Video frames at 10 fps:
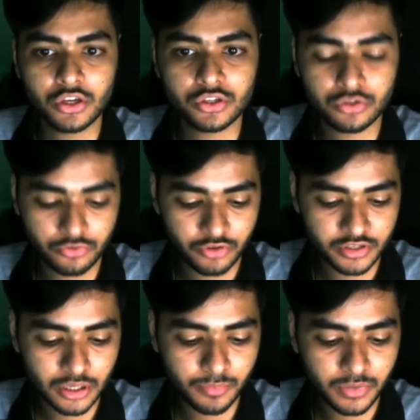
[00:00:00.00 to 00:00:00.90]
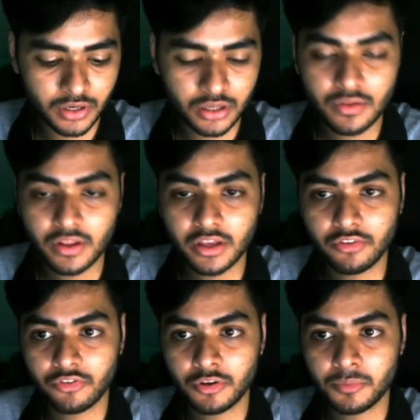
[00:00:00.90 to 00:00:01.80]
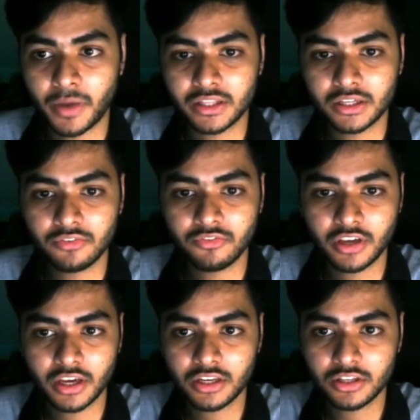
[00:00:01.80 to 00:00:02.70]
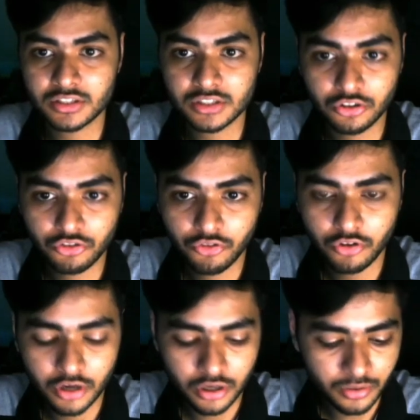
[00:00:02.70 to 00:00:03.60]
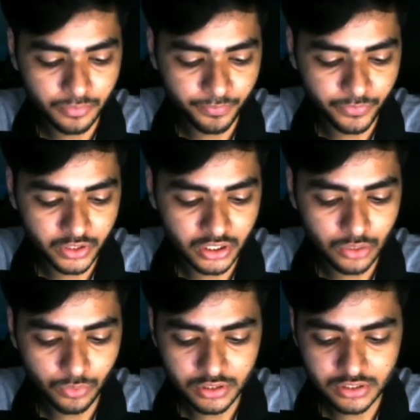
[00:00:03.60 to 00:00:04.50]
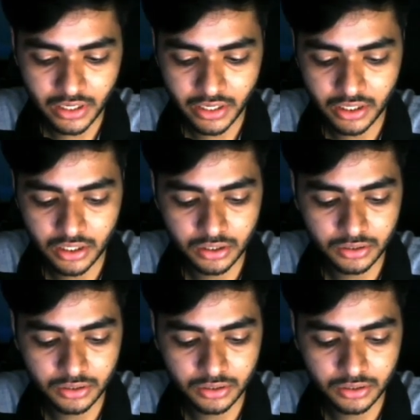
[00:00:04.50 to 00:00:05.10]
So for example, if in Python we can search for keywords like